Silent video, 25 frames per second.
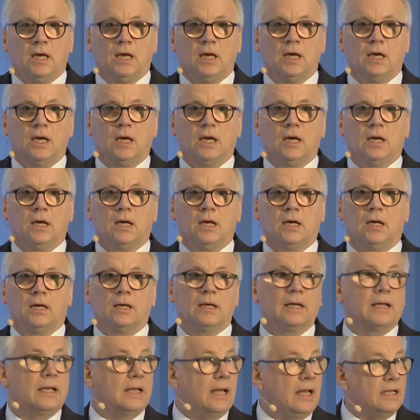
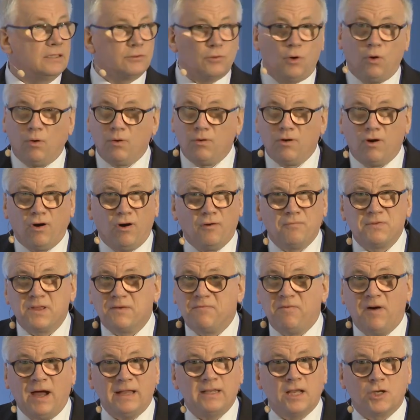and of
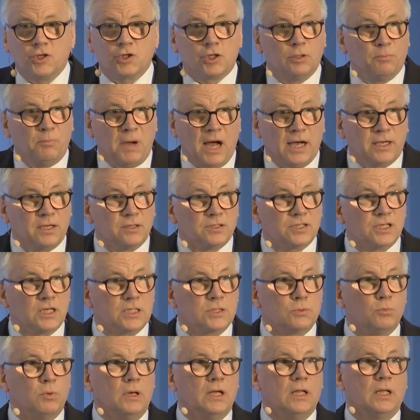the financial markets
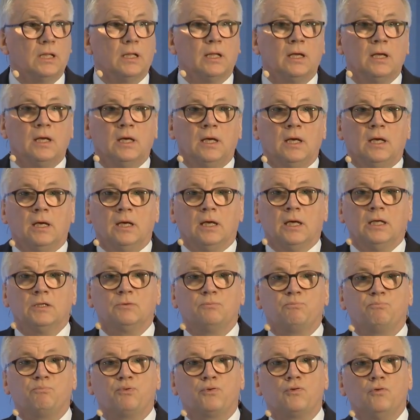as well,
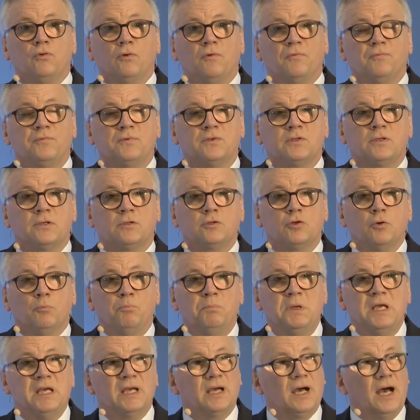it proved to
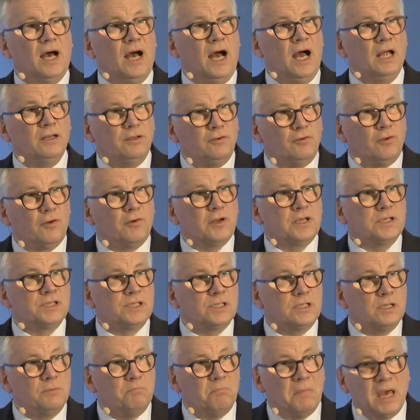be
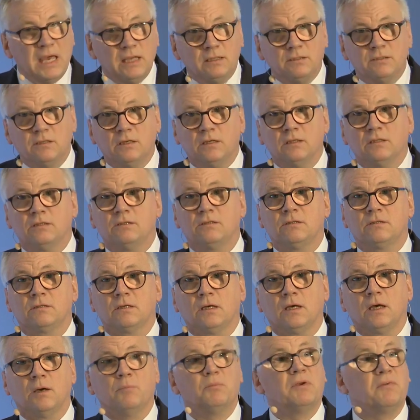underestimated
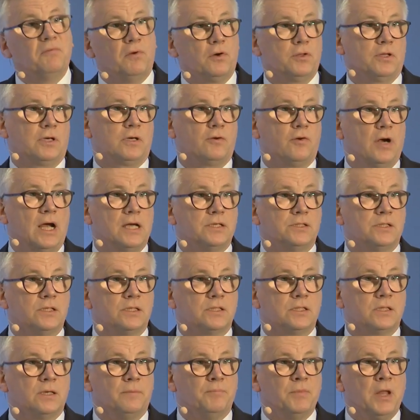before the
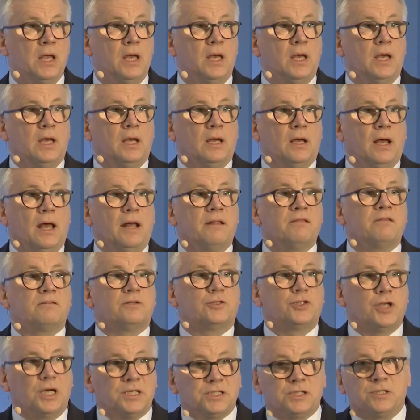crisis.
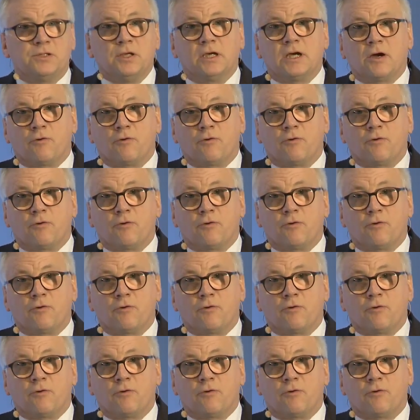And just